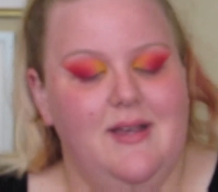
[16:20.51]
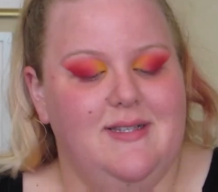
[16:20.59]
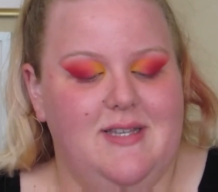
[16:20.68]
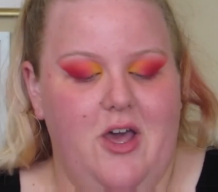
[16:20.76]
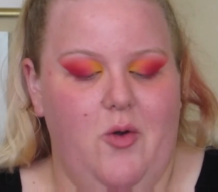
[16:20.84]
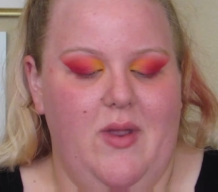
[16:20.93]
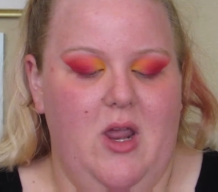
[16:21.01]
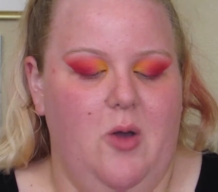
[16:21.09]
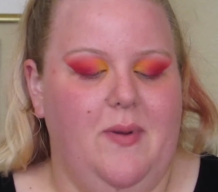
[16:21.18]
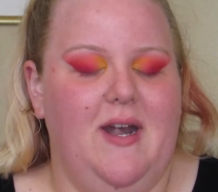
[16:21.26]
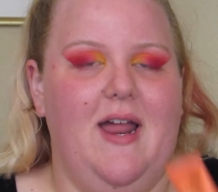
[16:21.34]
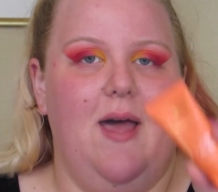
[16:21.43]
So when you
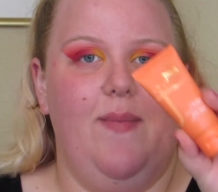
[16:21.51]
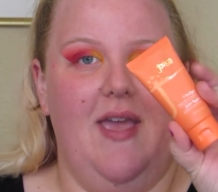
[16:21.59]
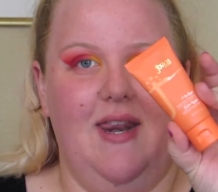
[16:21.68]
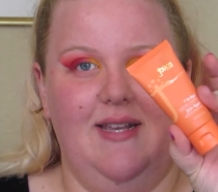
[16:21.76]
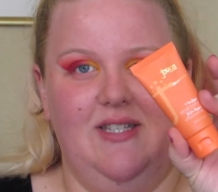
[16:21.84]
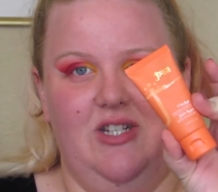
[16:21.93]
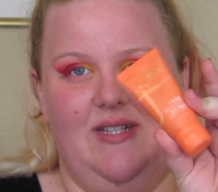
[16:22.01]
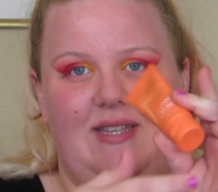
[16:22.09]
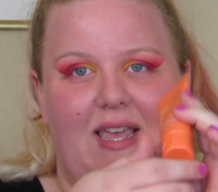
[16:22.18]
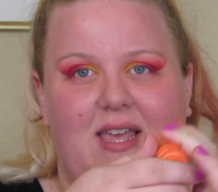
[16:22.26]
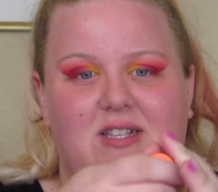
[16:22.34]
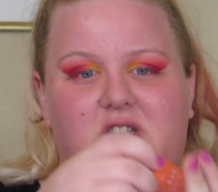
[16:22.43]
open it up, it is just
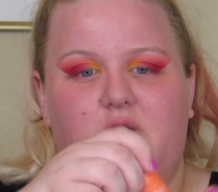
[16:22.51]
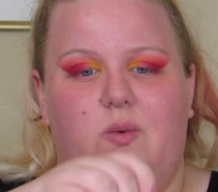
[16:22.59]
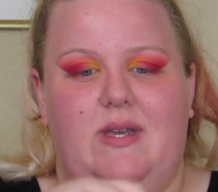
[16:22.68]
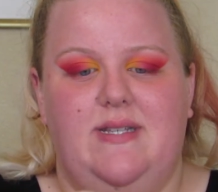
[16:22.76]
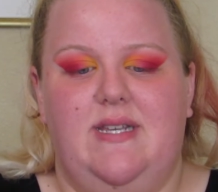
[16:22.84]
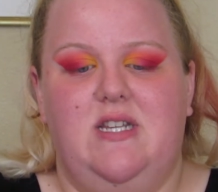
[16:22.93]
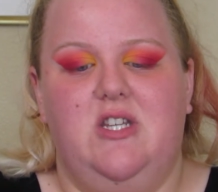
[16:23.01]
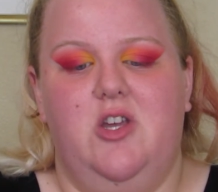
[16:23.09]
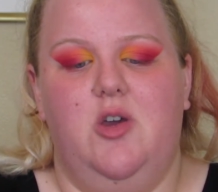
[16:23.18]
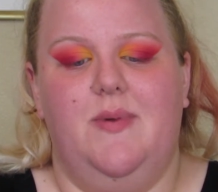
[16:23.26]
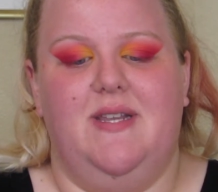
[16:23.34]
like a squeezy tube.